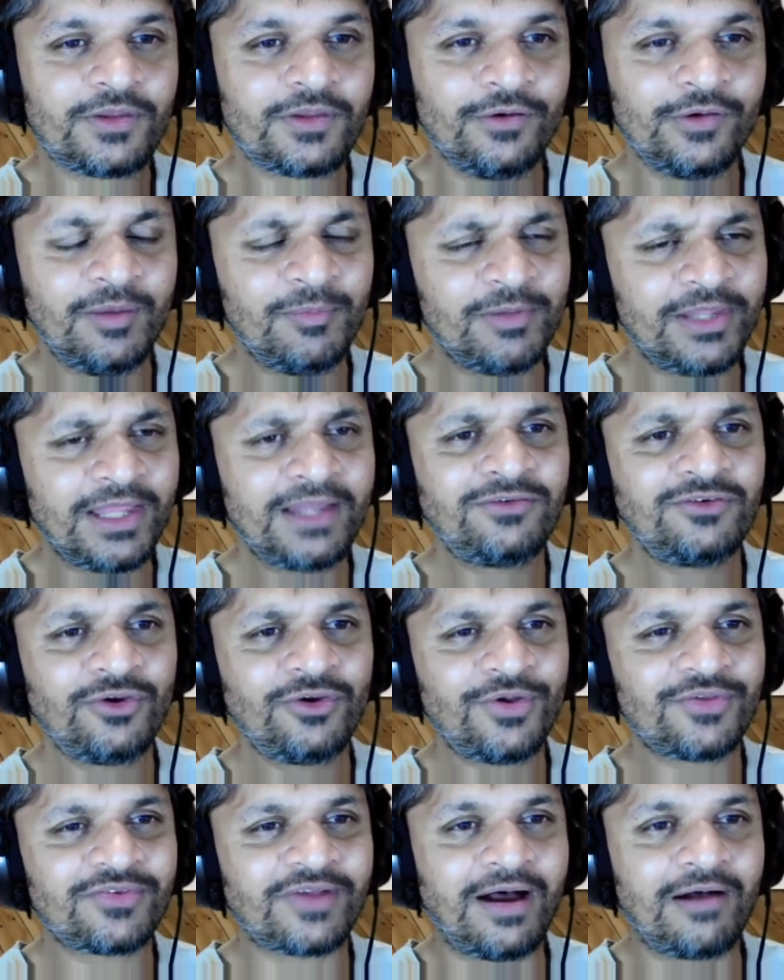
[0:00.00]
Okay, but that took
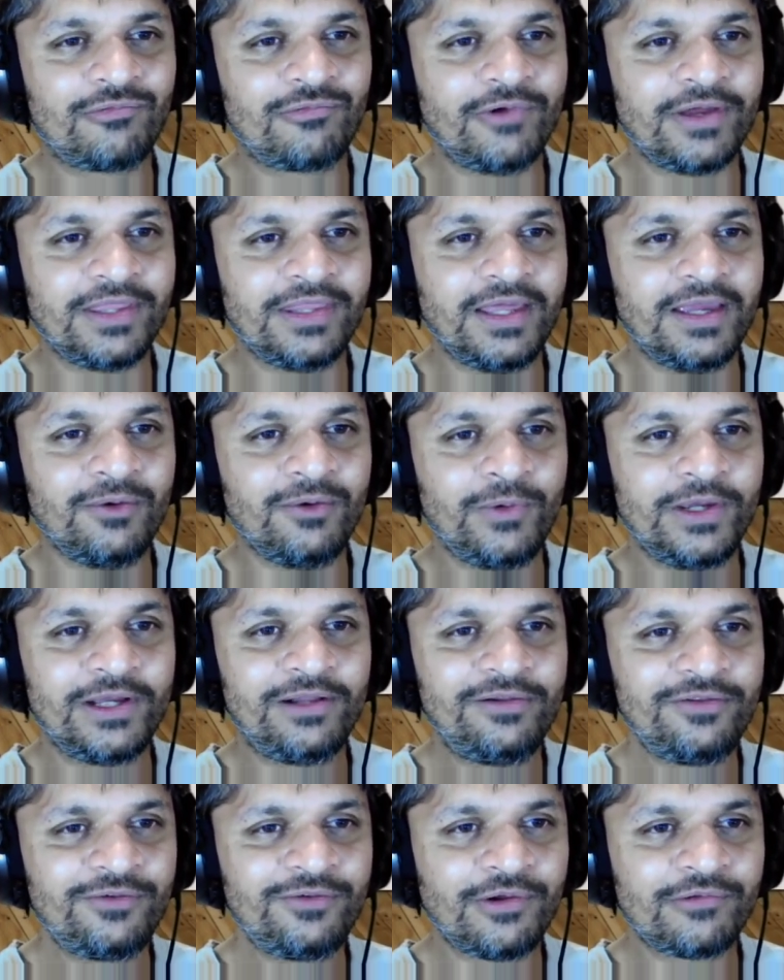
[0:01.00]
us halfway there. We
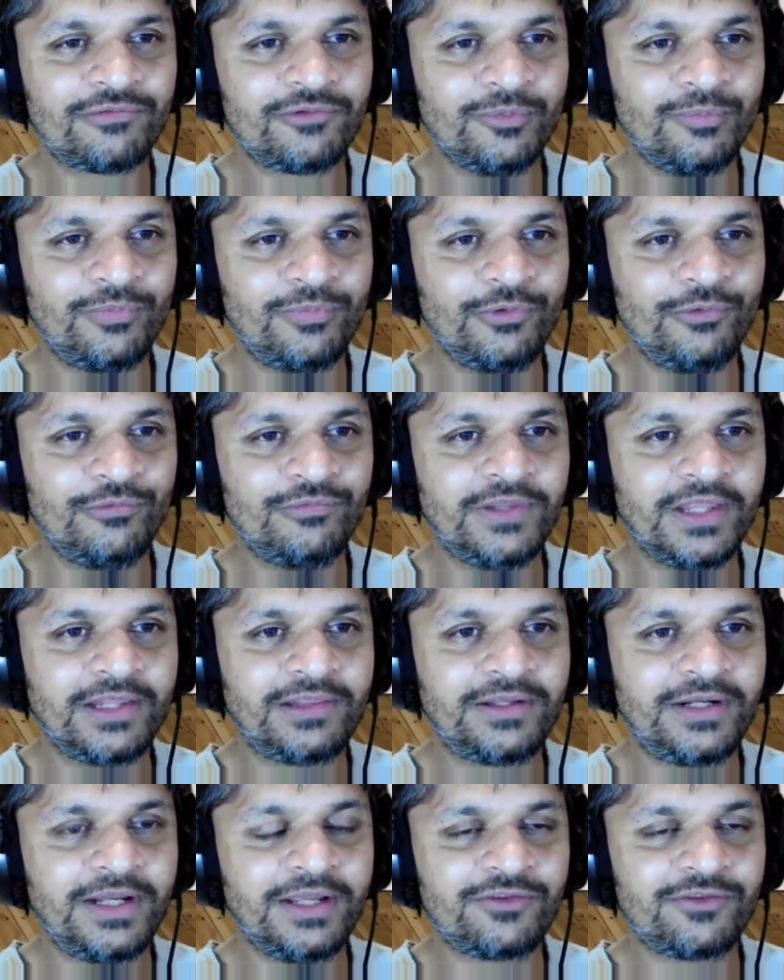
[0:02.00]
also have to prove that
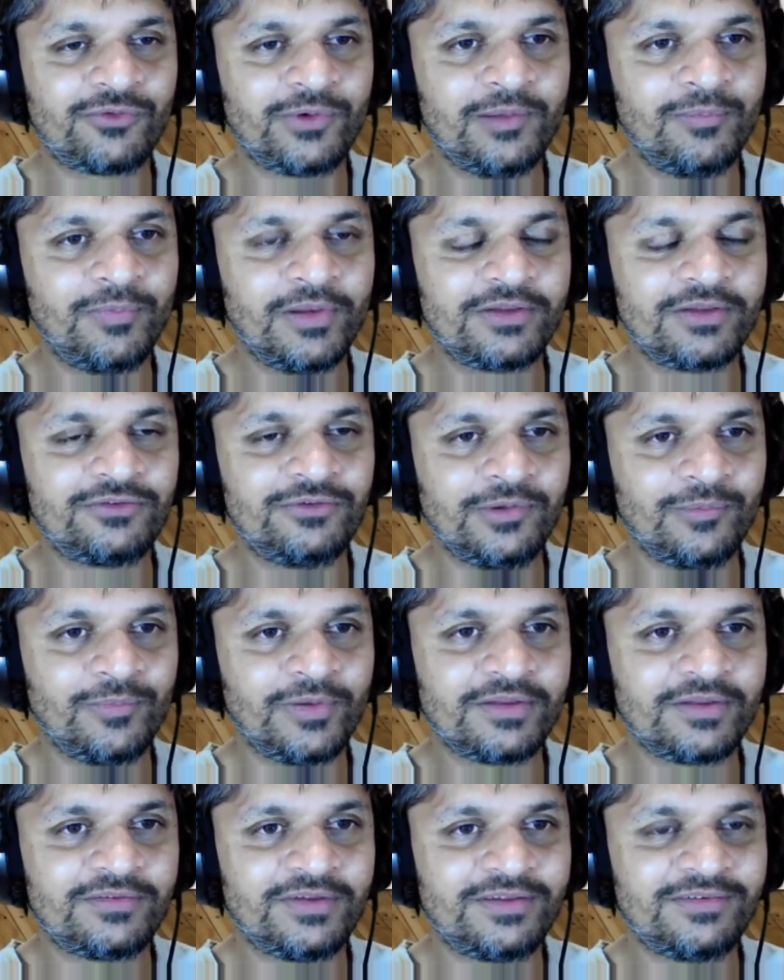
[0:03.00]
3n squared plus 2n
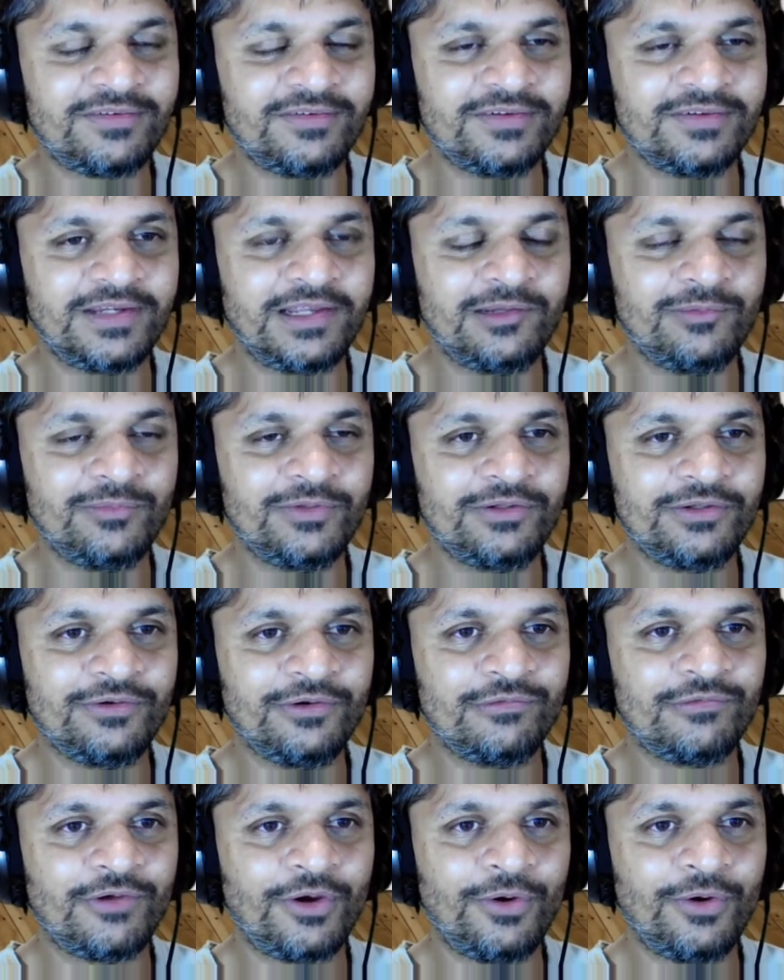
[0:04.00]
plus 6 is an element
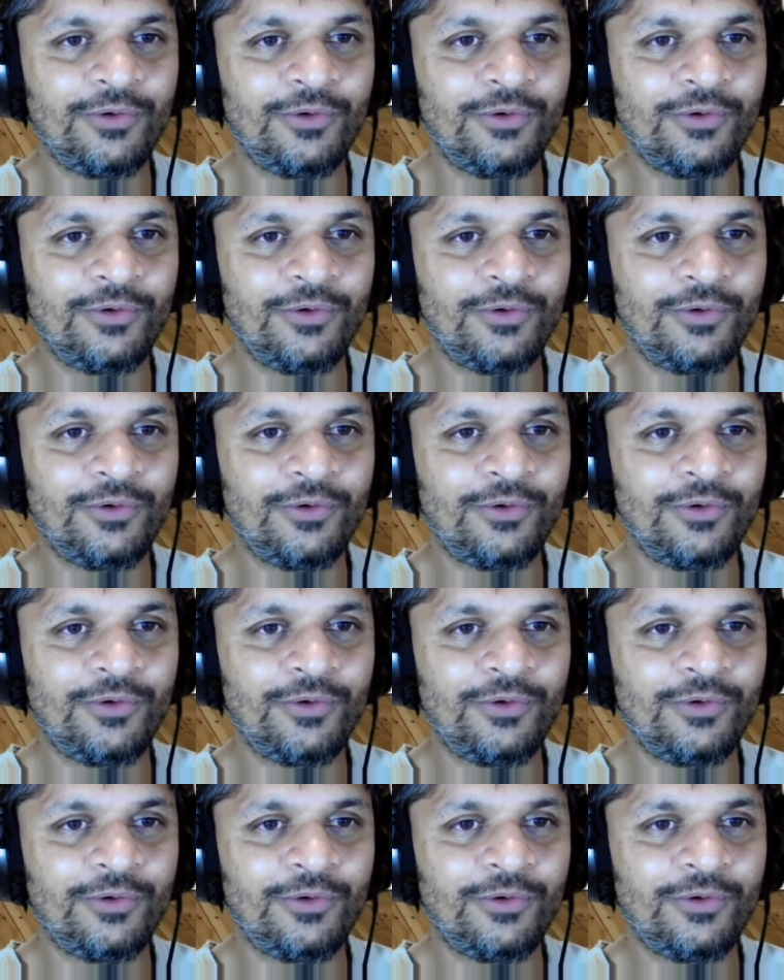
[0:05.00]
of